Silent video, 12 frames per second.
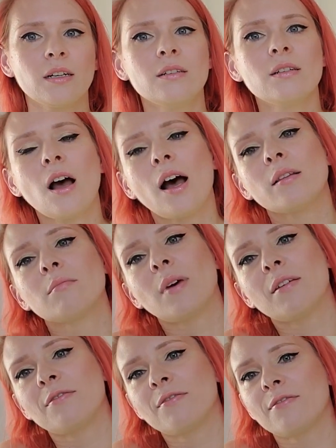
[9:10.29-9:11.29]
Not
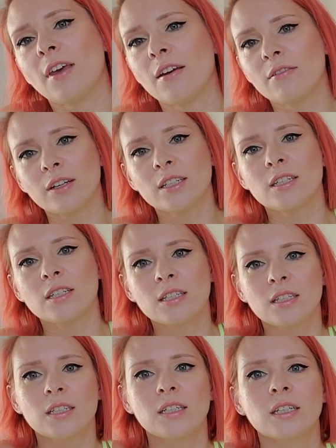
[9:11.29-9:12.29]
my favorite